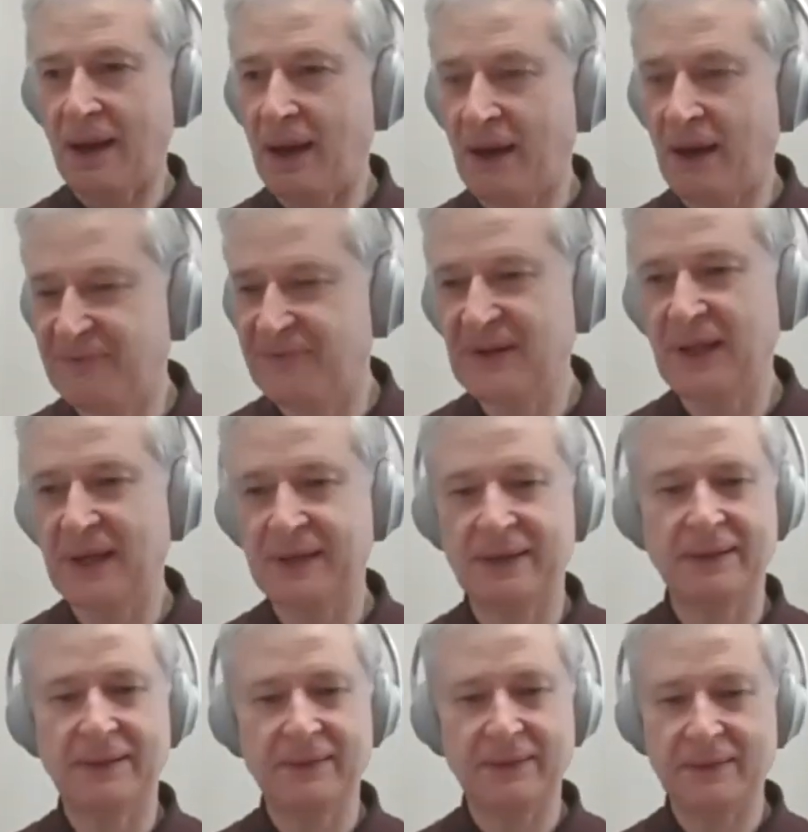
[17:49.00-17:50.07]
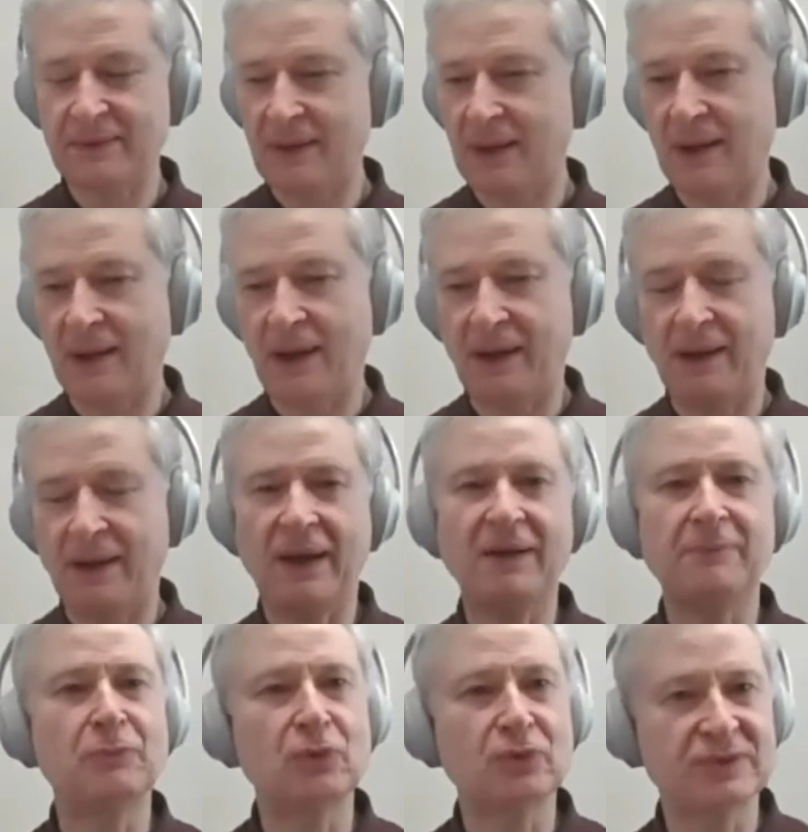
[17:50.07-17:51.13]
I feel like I,
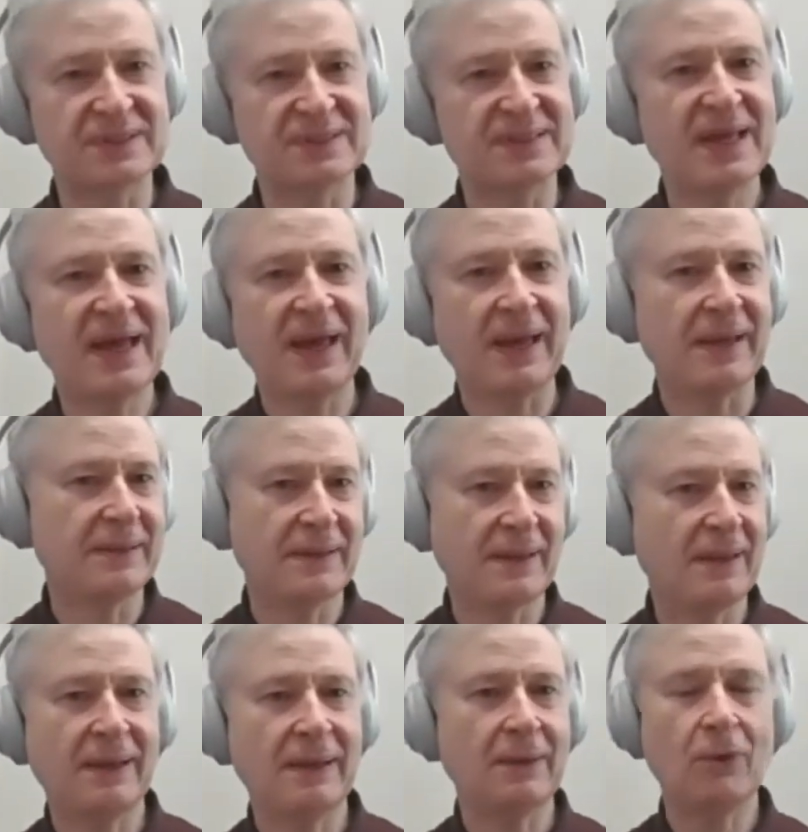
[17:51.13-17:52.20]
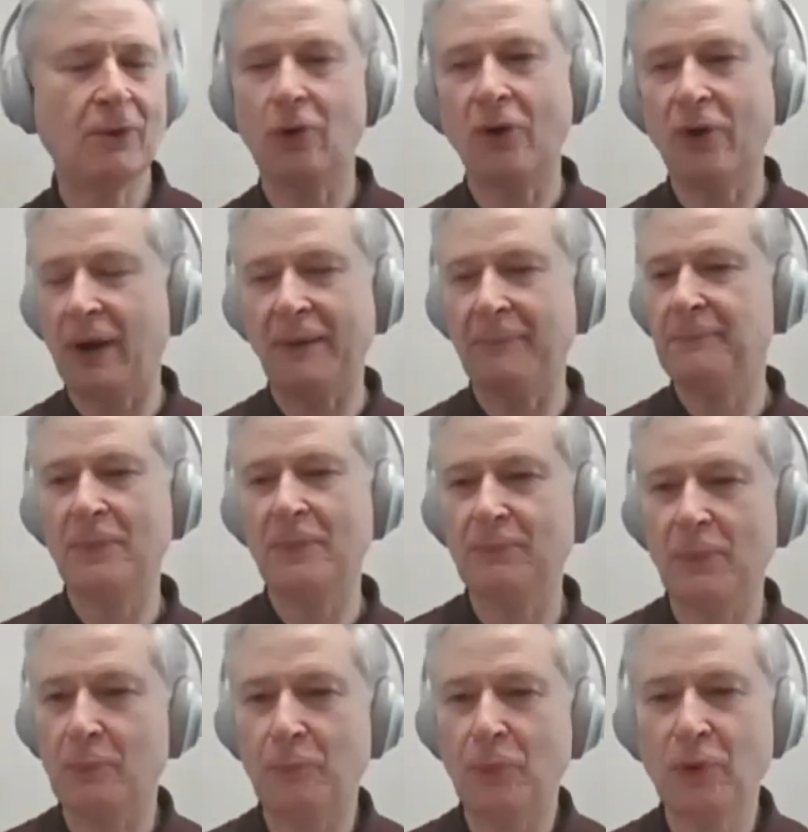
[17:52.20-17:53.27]
have more to say, uh, or, or I,
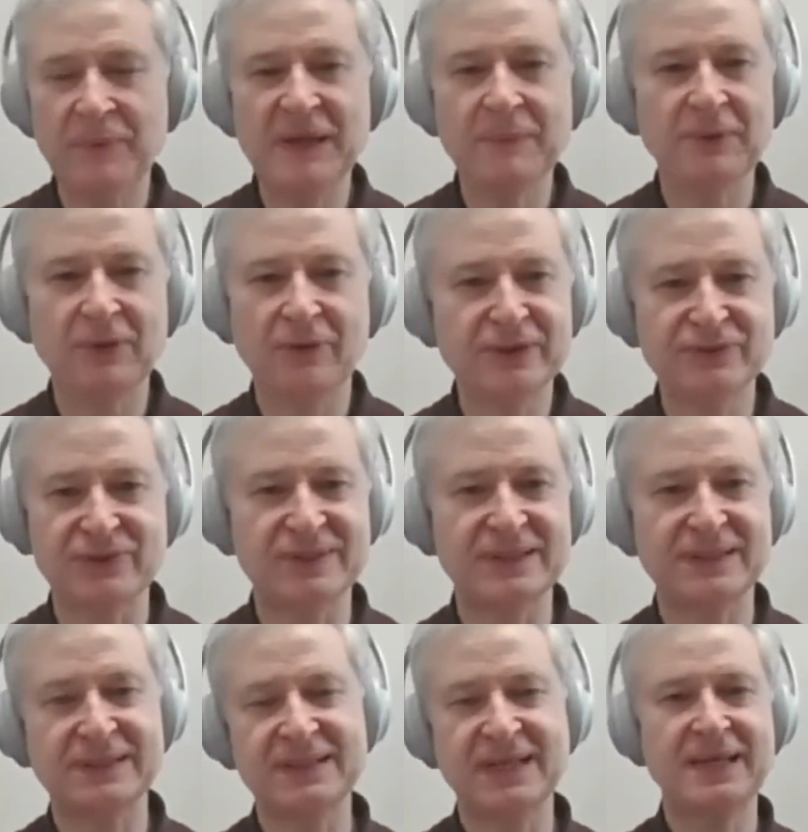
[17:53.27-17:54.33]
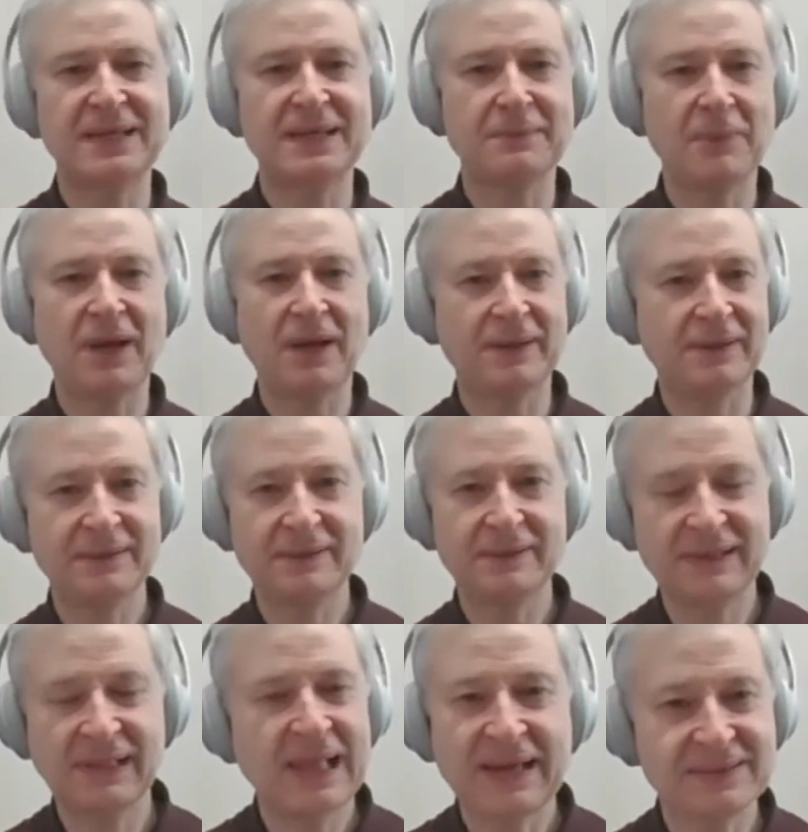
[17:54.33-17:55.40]
more people are interested in taking my
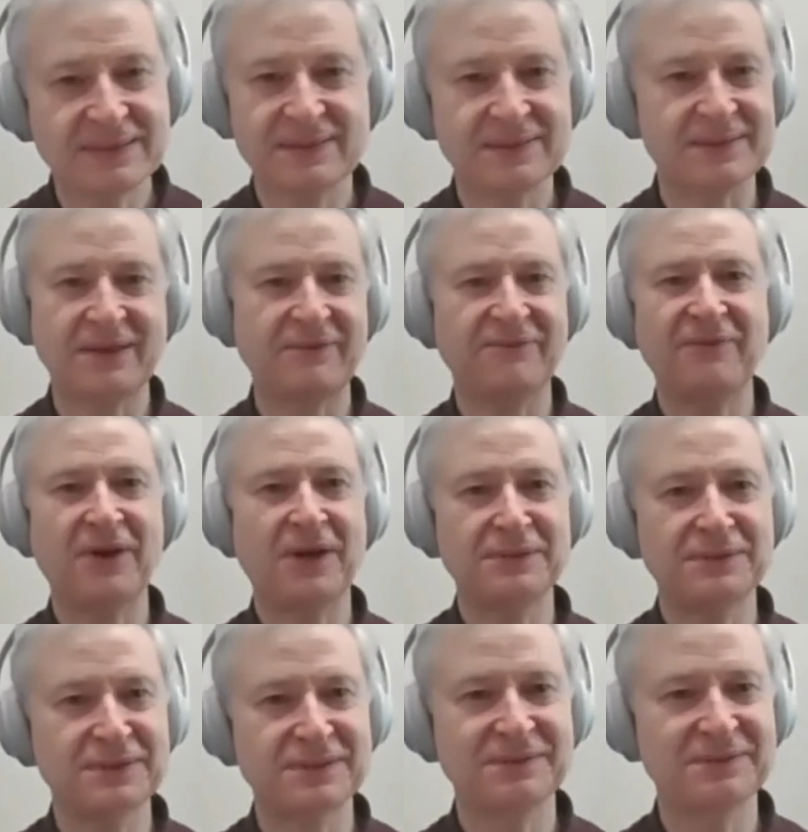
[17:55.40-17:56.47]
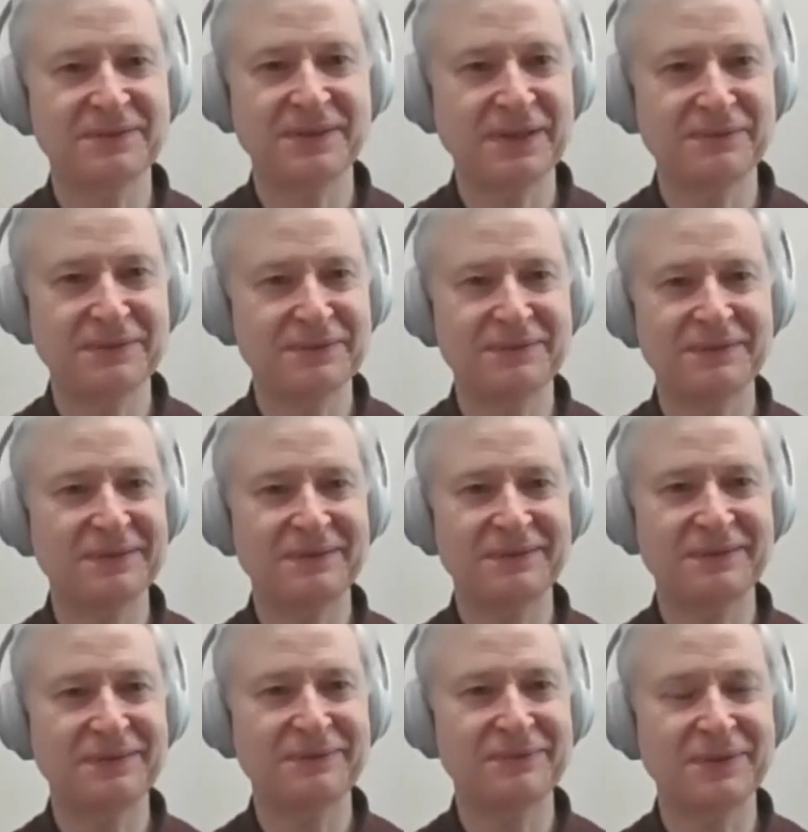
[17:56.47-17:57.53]
classes, I find, than, uh,
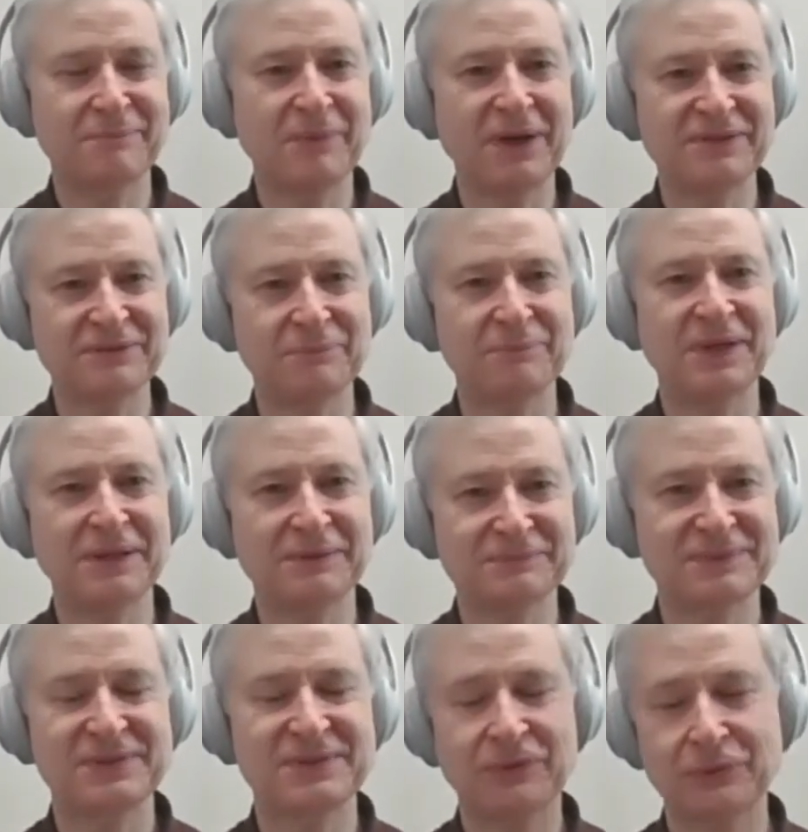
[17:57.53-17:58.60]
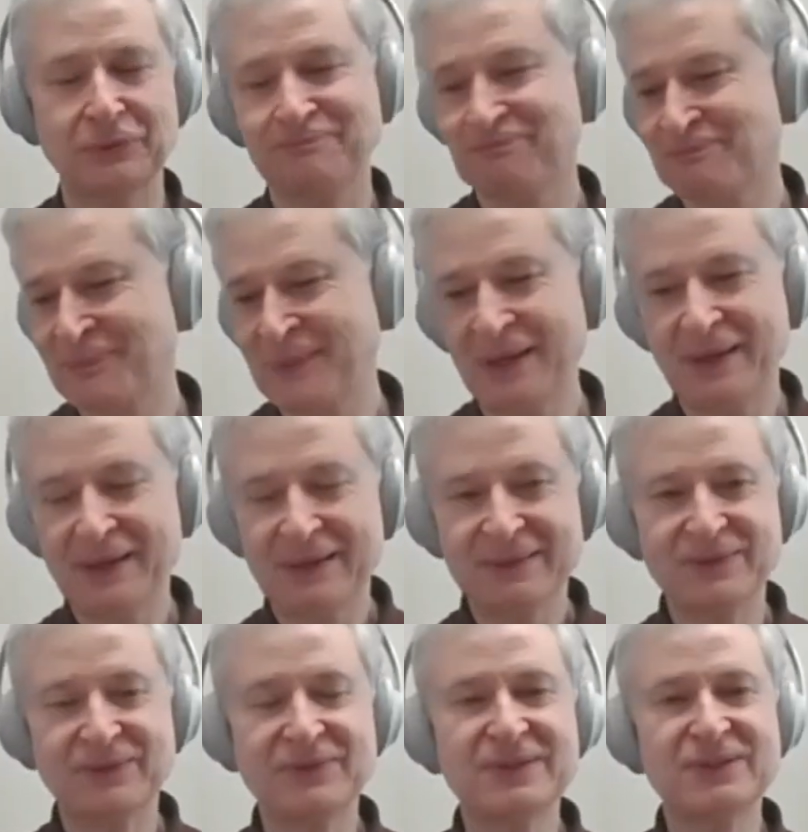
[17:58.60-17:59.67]
than, than might have been. So,
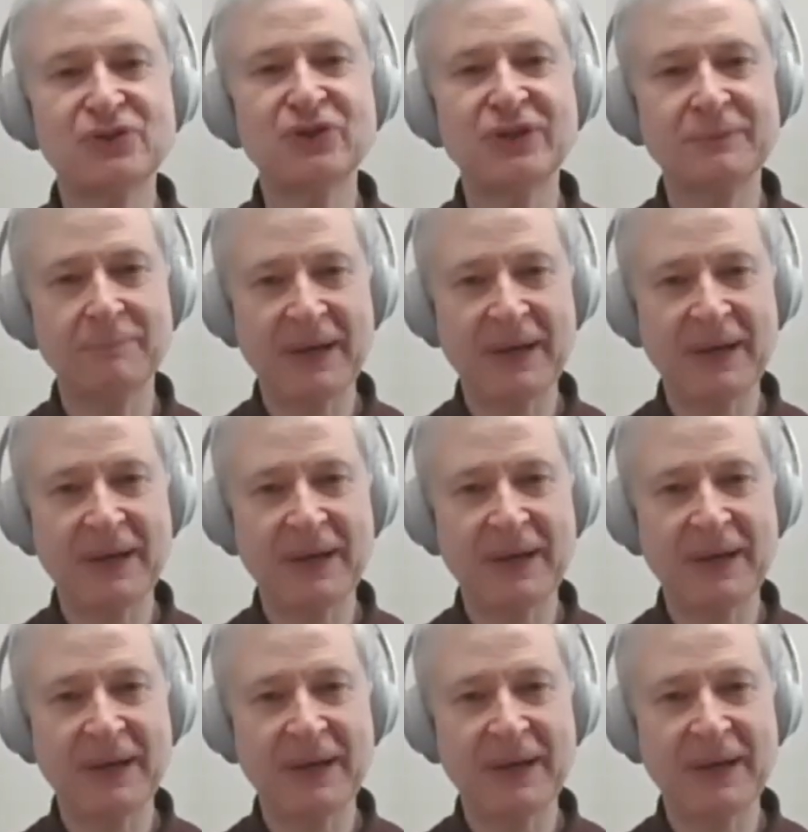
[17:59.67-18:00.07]
so there's good and